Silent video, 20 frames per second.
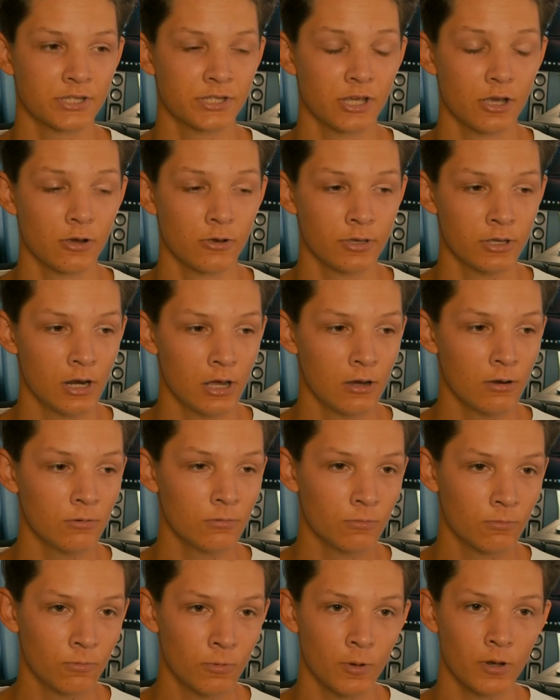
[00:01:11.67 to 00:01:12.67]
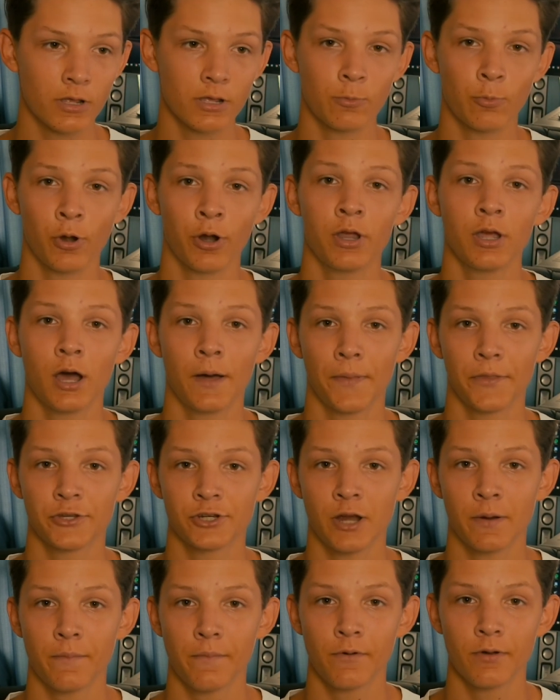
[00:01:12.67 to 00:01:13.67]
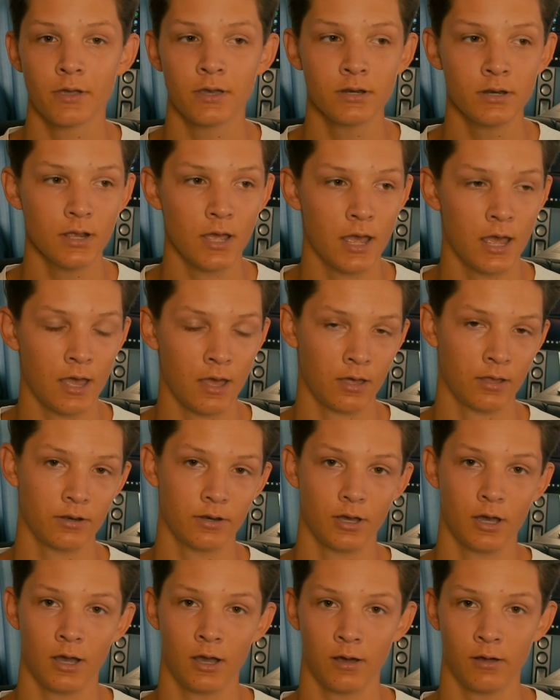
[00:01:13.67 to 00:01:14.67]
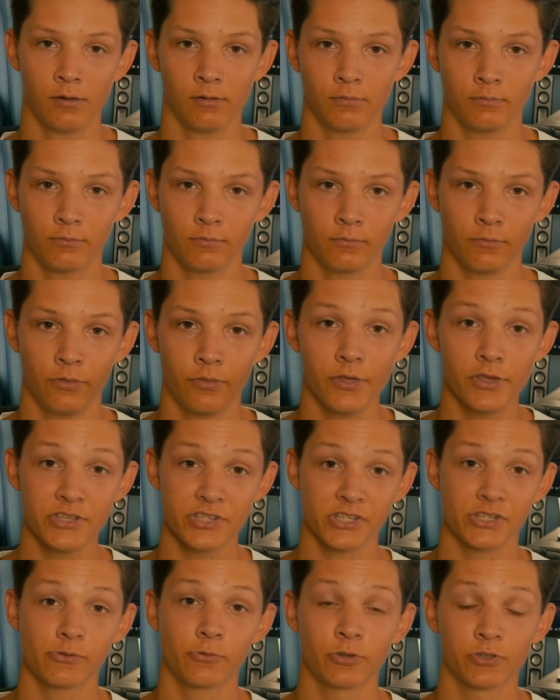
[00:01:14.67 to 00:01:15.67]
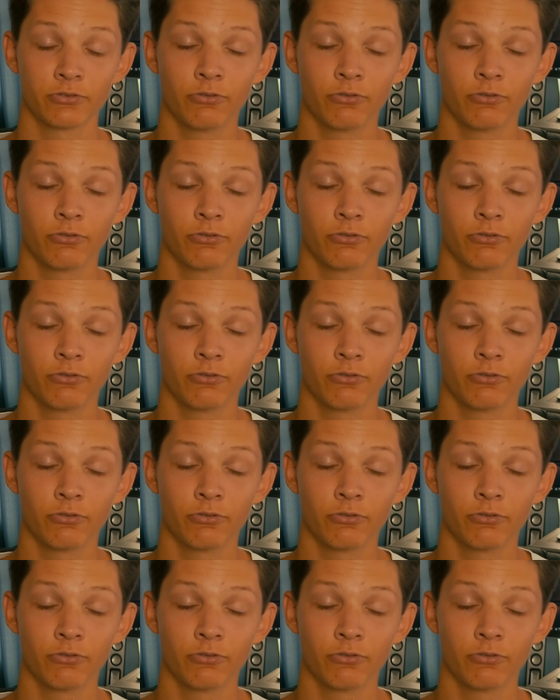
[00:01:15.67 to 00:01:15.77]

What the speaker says: So, you know, we went on the trampoline and this was